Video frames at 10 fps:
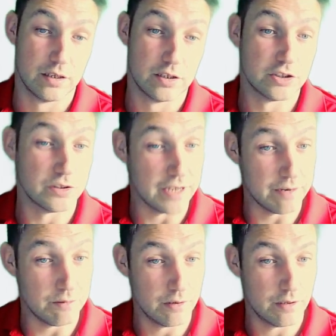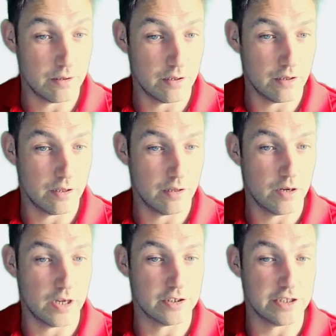So now,
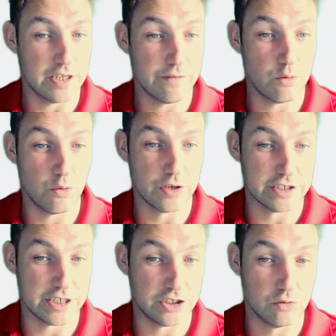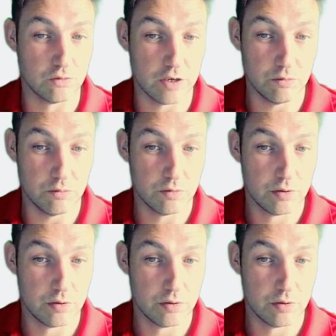under default organizational role,